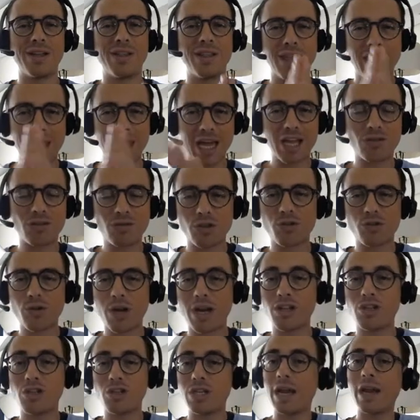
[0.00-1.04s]
cash flow
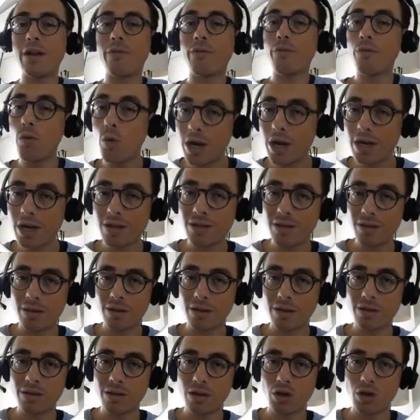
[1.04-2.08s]
strategy and avoided
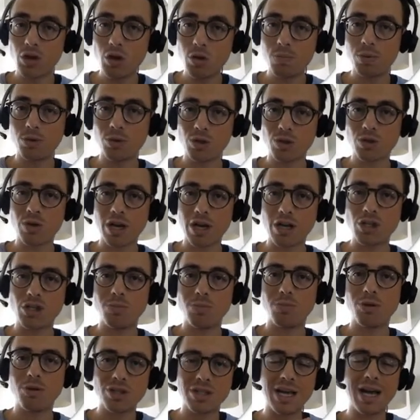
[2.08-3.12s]
the new build strategy,
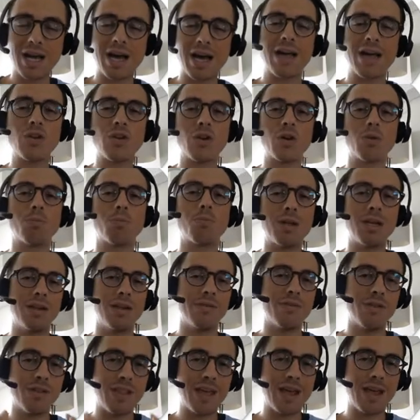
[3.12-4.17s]
because I don't believe
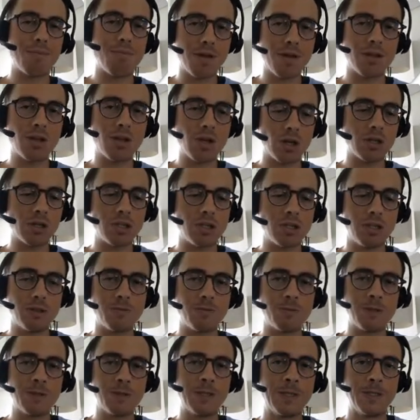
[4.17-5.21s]
in that methodology.
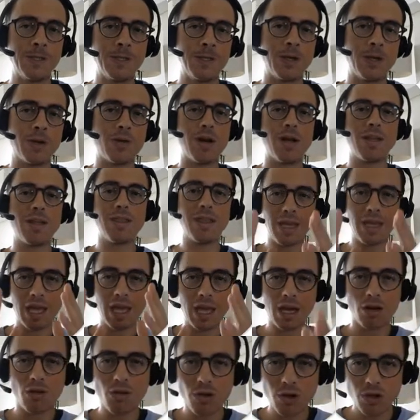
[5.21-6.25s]
Right, the
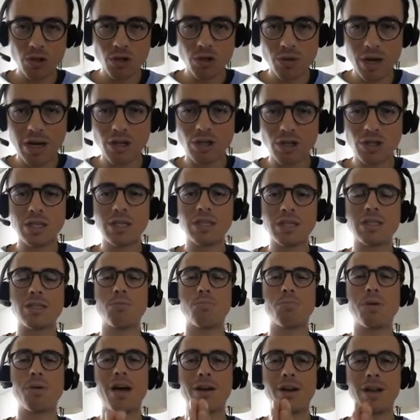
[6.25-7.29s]
cash flow strategy, it's
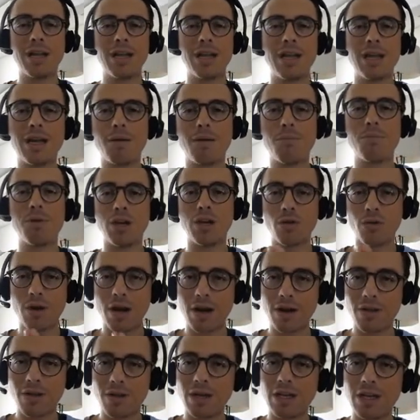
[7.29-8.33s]
about income being
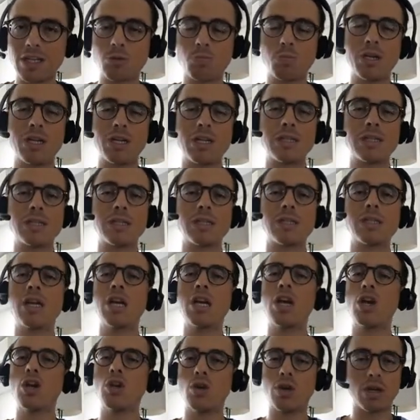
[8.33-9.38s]
greater than expenses.
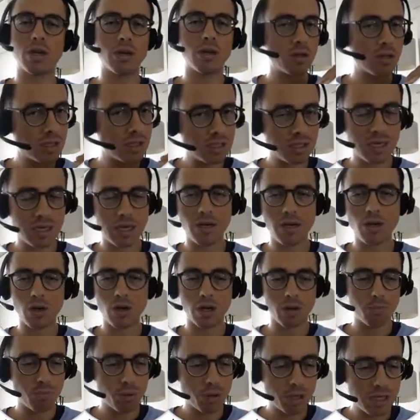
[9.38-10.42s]
You can
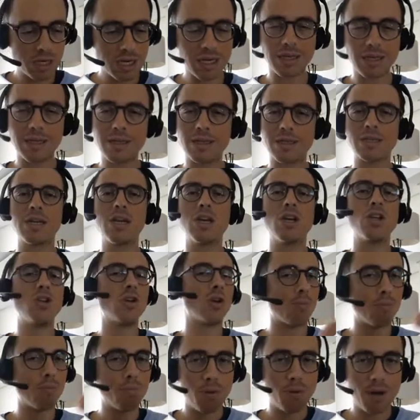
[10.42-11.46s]
predict it, you
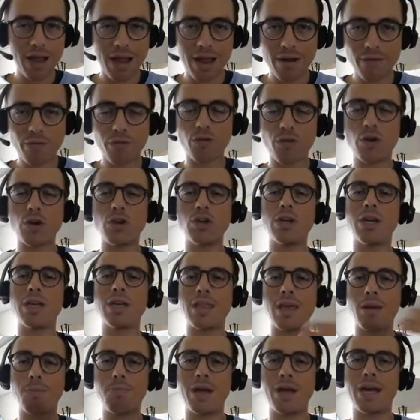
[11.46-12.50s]
can plan for it, you get
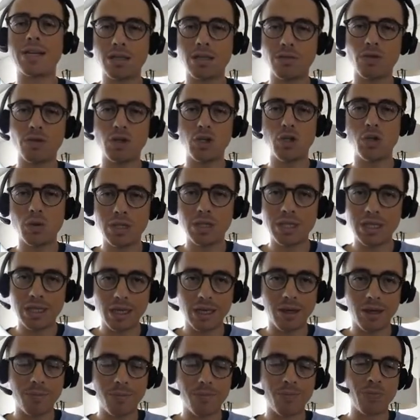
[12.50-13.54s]
that passive annuity
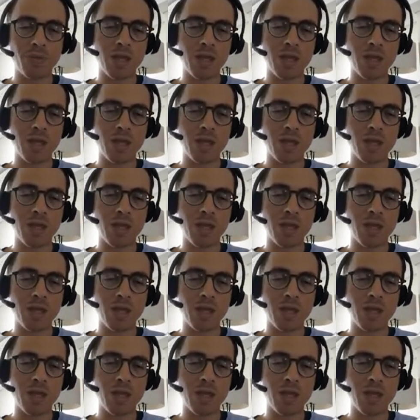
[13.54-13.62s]
income.